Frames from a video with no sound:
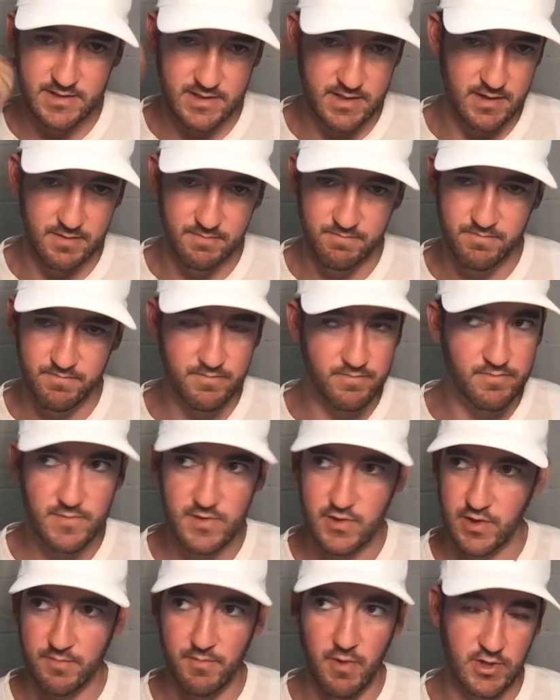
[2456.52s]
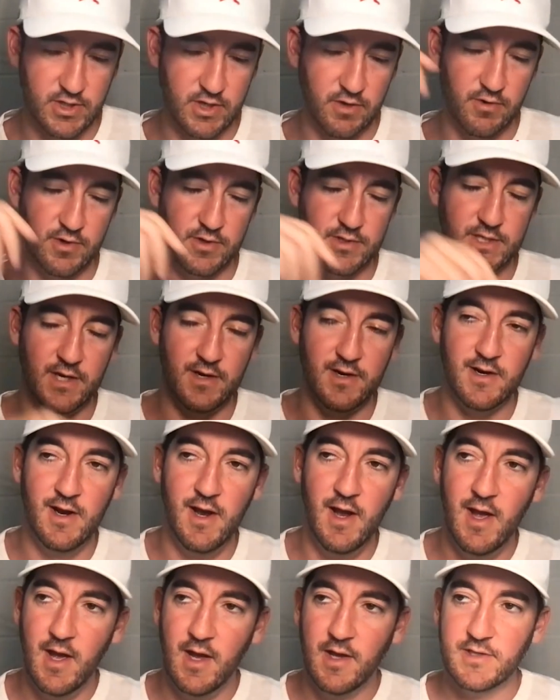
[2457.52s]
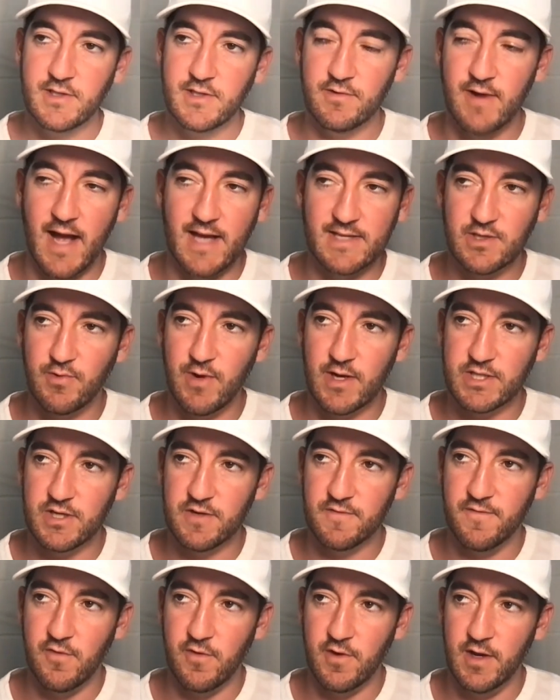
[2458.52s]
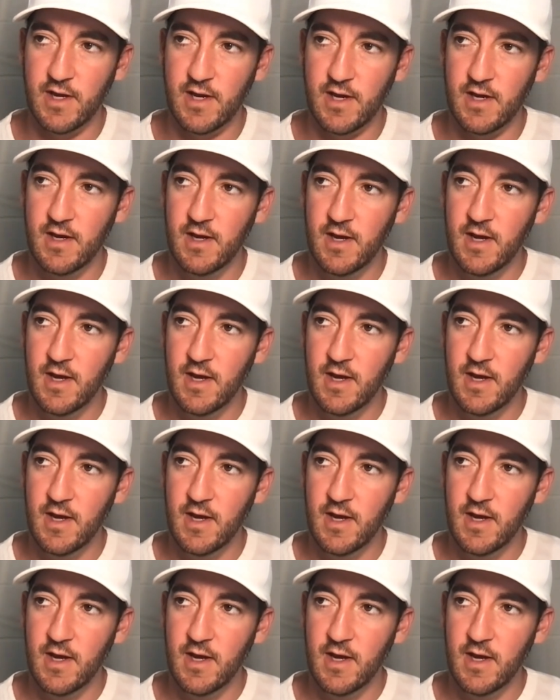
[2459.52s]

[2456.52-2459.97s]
is the sort of marching orders here. So last question for you.